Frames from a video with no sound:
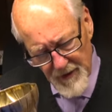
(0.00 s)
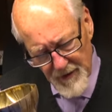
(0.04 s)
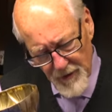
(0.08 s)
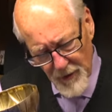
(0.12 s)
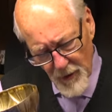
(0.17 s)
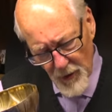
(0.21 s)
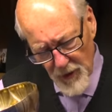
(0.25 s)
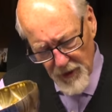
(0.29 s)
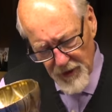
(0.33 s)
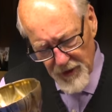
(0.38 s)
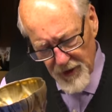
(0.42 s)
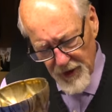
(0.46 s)

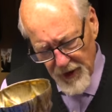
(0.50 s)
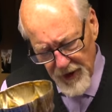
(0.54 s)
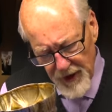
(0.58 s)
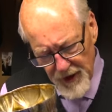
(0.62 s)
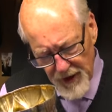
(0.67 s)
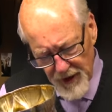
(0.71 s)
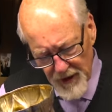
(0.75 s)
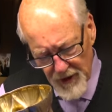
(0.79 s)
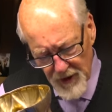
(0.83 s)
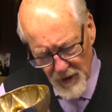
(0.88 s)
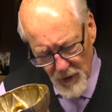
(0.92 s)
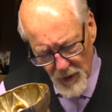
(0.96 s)

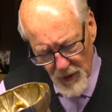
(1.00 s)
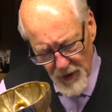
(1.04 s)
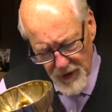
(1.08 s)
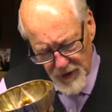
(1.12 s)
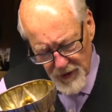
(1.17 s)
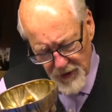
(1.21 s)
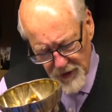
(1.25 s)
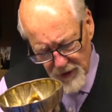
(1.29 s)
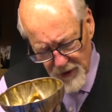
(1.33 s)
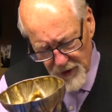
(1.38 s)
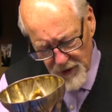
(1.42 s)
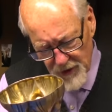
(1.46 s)
fourteen
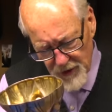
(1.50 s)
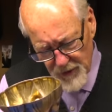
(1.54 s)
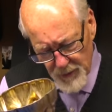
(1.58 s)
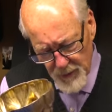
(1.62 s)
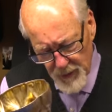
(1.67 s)
Deutsches